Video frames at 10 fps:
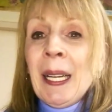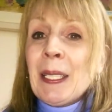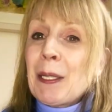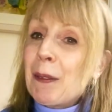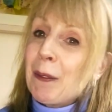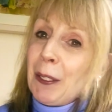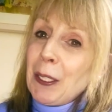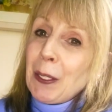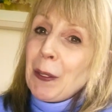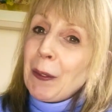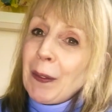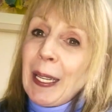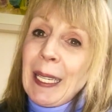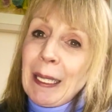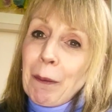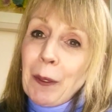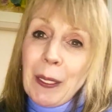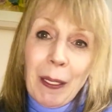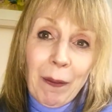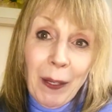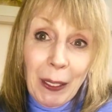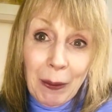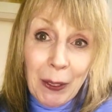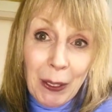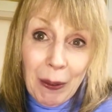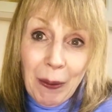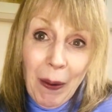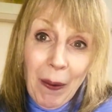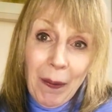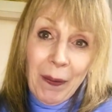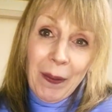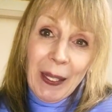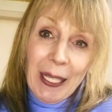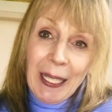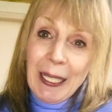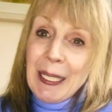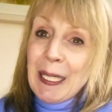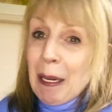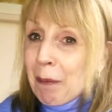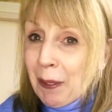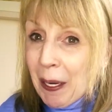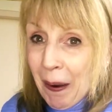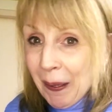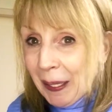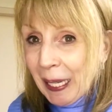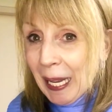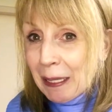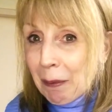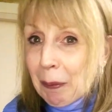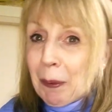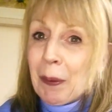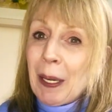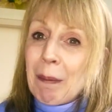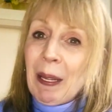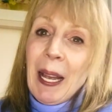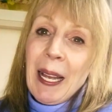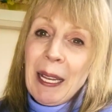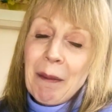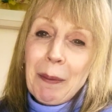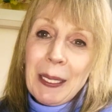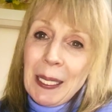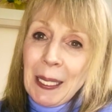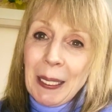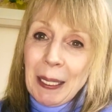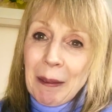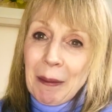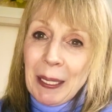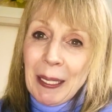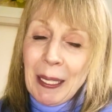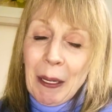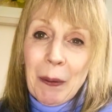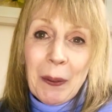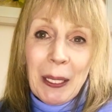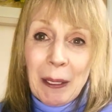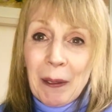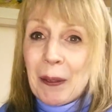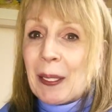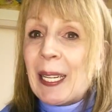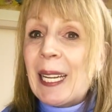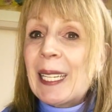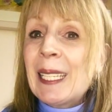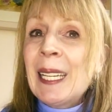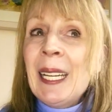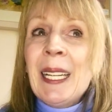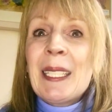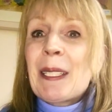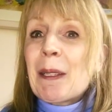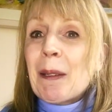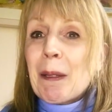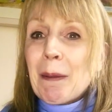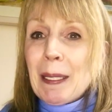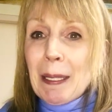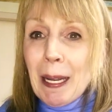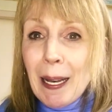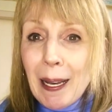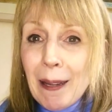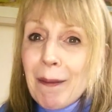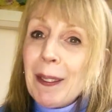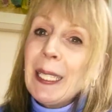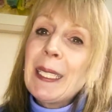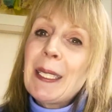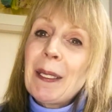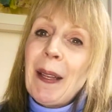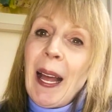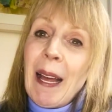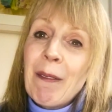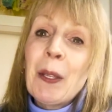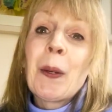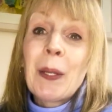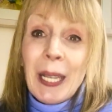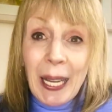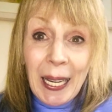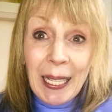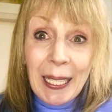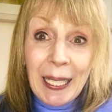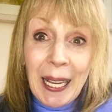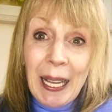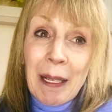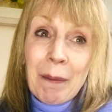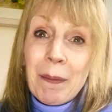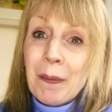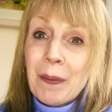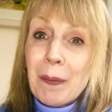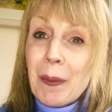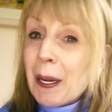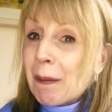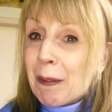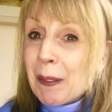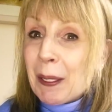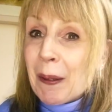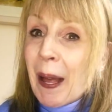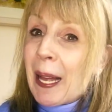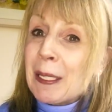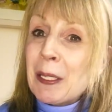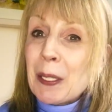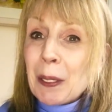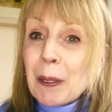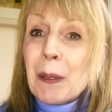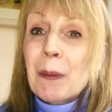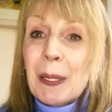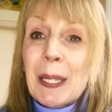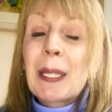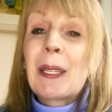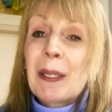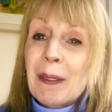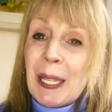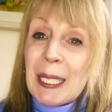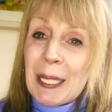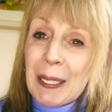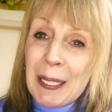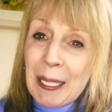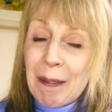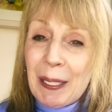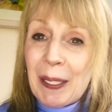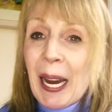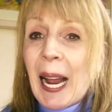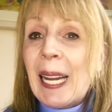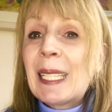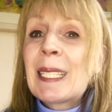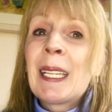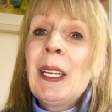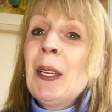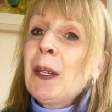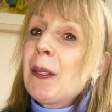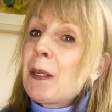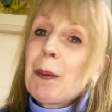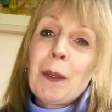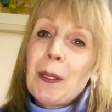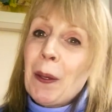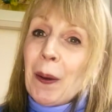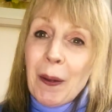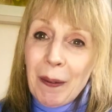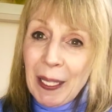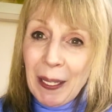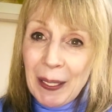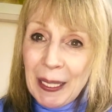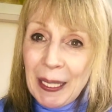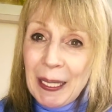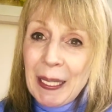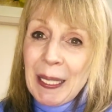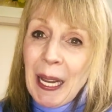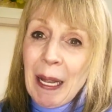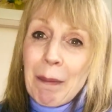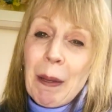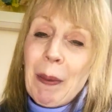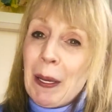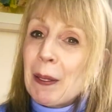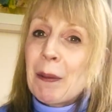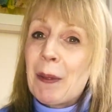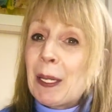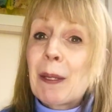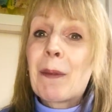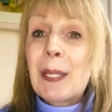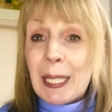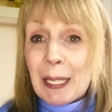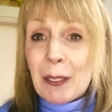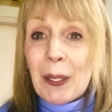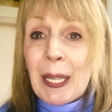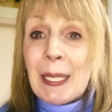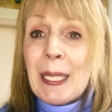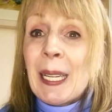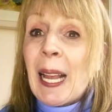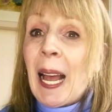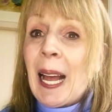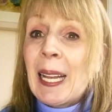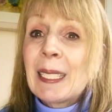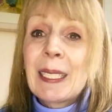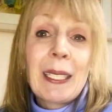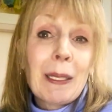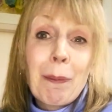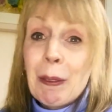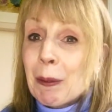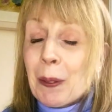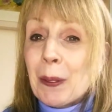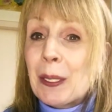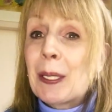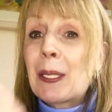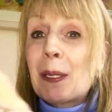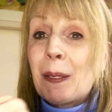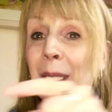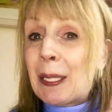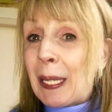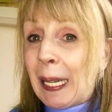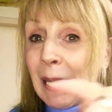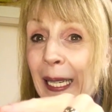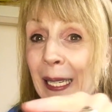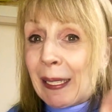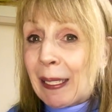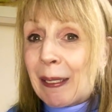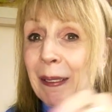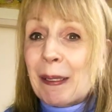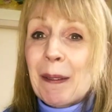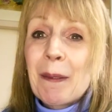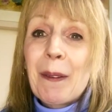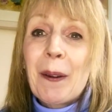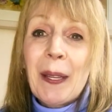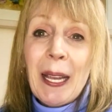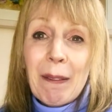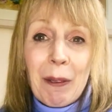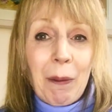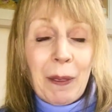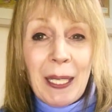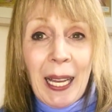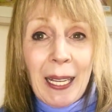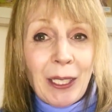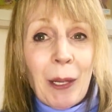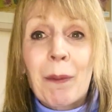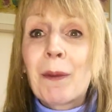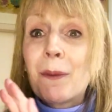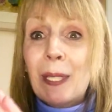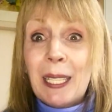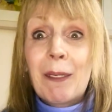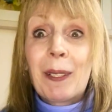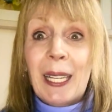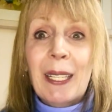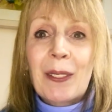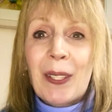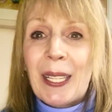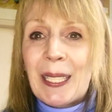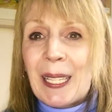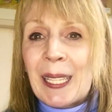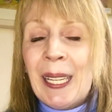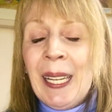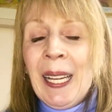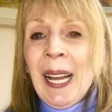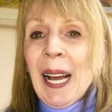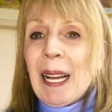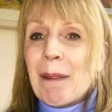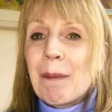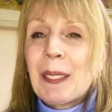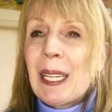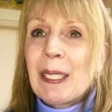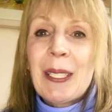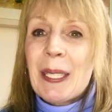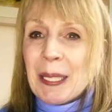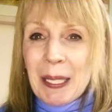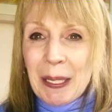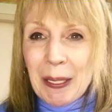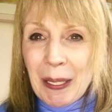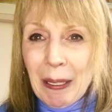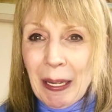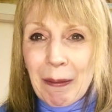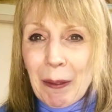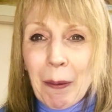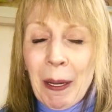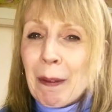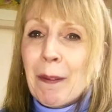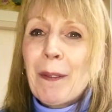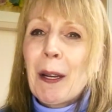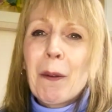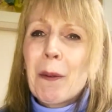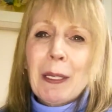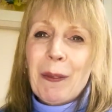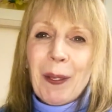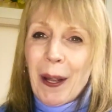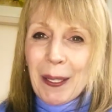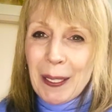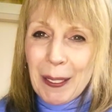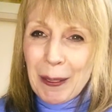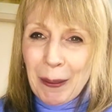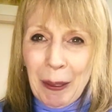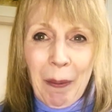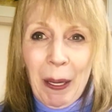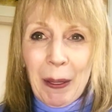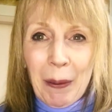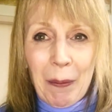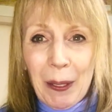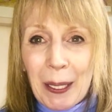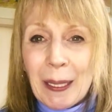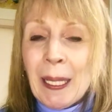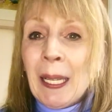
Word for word: So first off, it was the final show of the Contemporary Art Academy programme that I have been studying with uh, all year online. So it was lovely to have an online um, private view and tour with the curator Xavier Ellis, who spoke to all of the artists um, about their work. Really interesting and it's been recorded. So here's the link here. You you can go and follow that if you want to catch up. Really, really interesting. Um, yeah, just listening to the, all my fellow wonderful artists talking about their work.